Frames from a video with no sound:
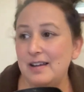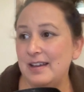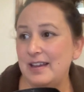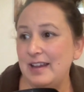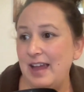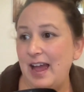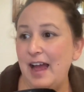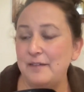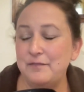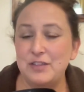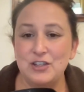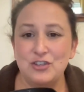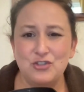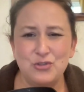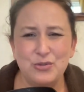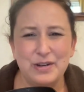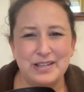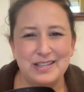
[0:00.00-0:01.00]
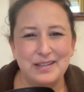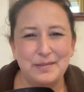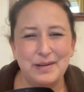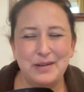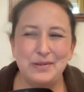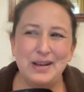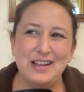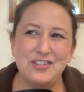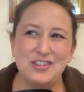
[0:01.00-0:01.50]
have this choice. And they'll be like,
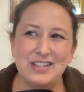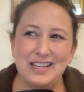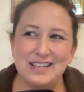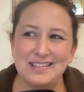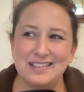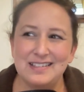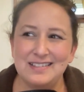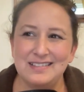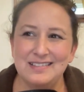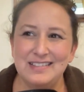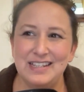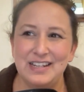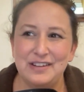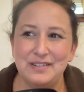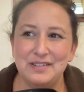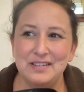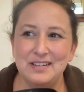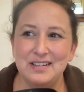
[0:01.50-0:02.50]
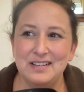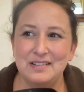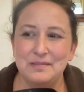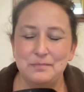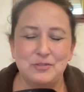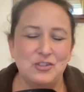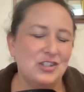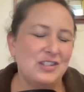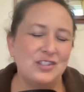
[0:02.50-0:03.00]
well, actually, that's,
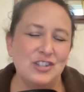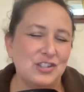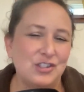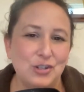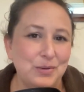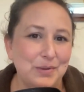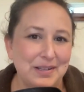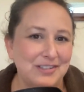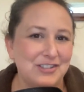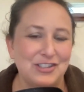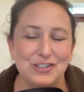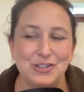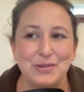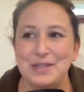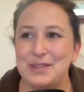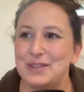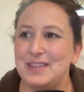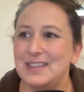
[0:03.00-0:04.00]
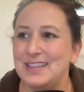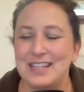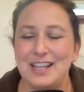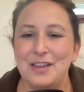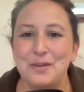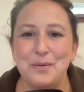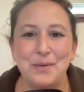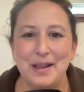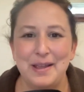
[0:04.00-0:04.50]
just do it. Just do it the
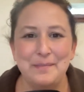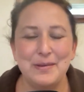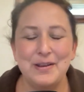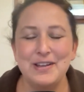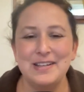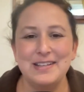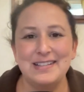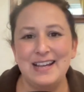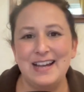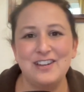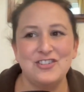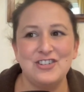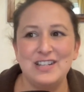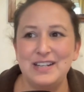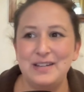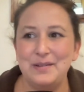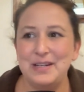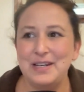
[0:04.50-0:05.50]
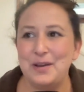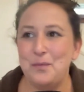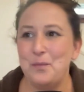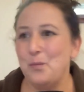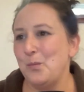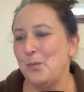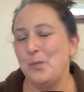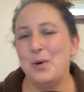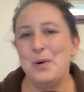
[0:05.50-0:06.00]
other way because actually,
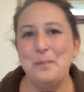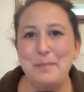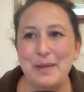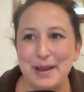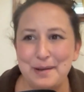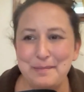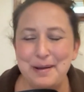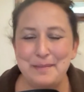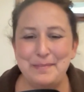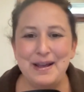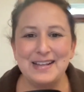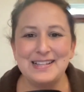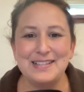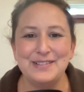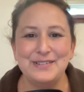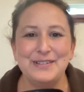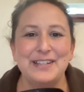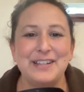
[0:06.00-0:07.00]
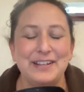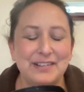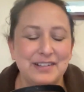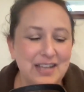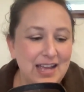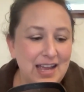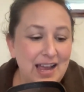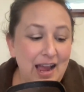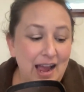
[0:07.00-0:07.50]
pick my battle, And
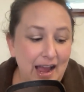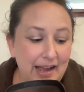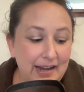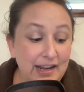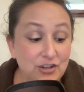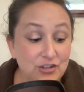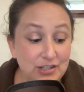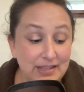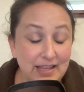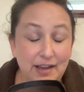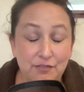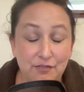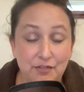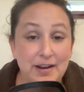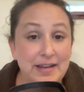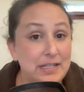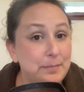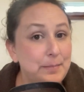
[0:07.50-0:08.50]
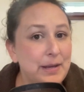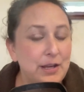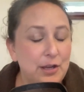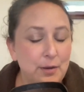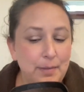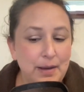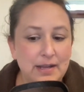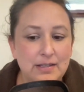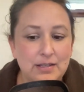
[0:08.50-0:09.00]
actually that phrase, pick your
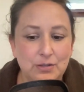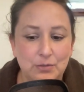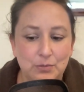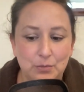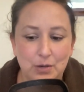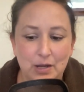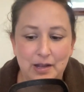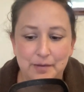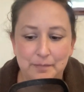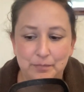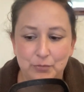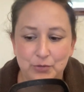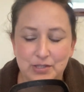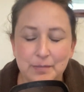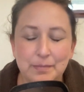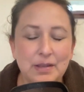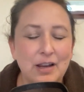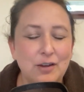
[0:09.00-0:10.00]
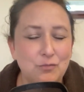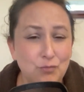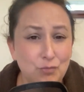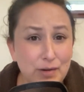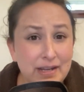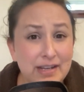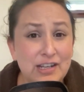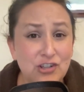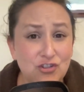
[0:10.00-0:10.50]
battle, was something I
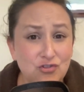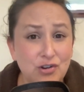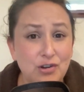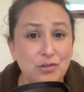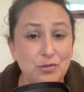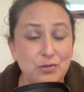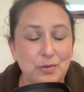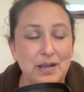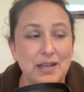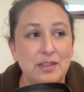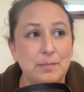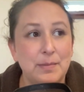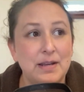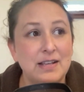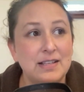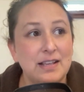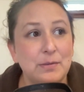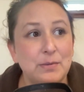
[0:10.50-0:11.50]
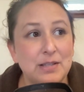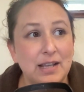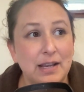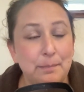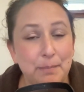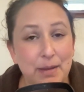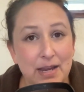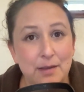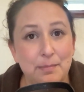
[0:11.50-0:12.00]
really struggled with because I was
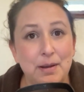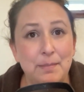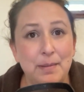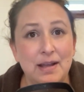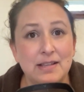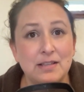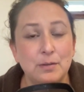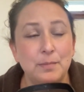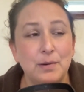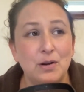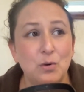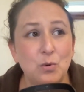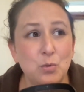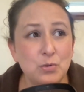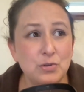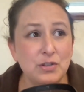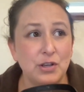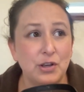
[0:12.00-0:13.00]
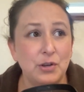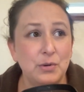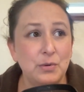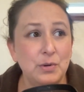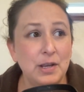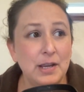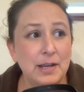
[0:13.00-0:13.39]
like, pick my battle, but also